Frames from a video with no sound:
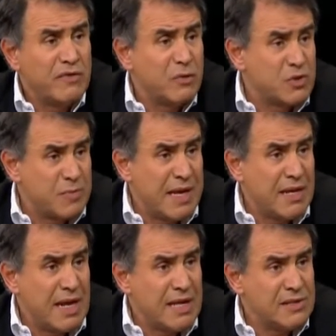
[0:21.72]
You have to
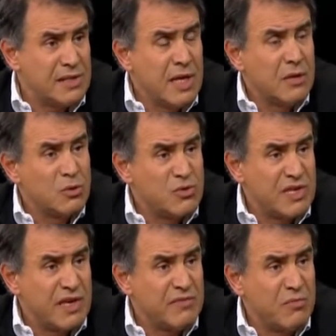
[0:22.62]
spend less, to
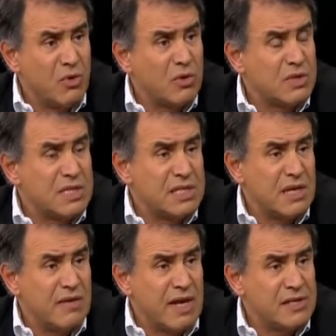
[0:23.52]
save more or
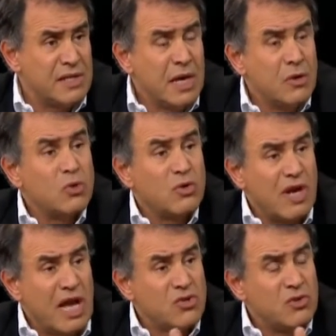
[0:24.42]
save less, to
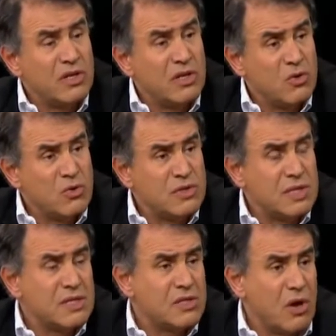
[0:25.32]
gradually reduce
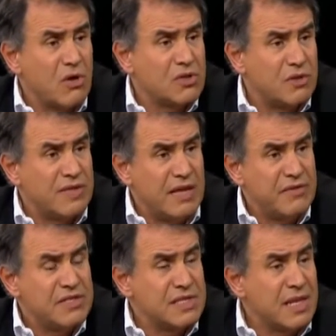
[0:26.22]
these stocks of
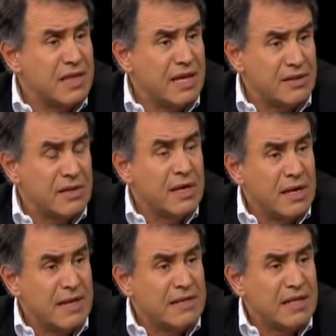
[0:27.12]
deficit and debt.
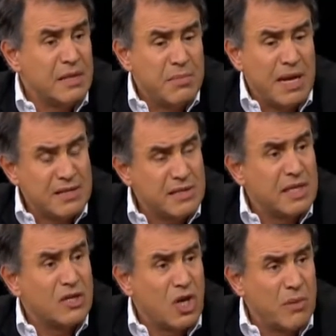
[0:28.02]
And that implies that
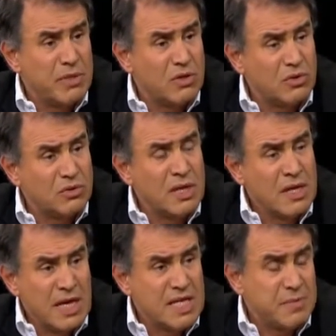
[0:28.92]
economic
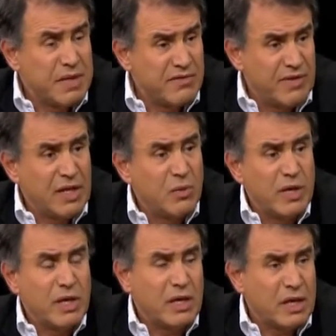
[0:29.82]
growth has been very
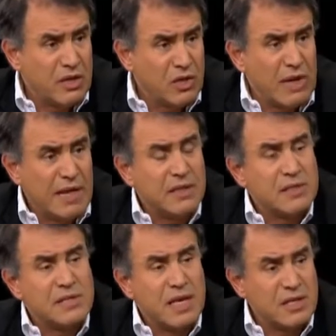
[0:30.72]
weak in the United
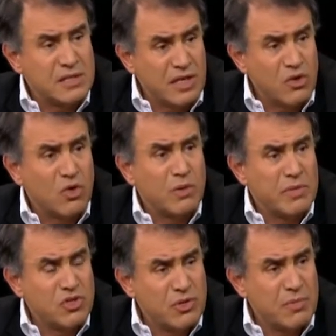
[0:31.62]
States, in Europe,
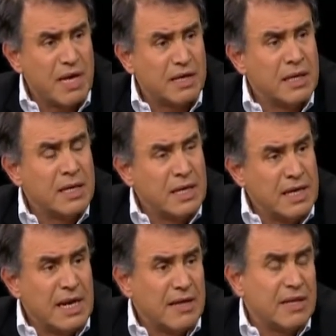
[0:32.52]
in Japan,
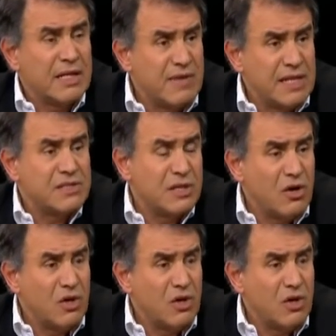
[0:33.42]
and other advanced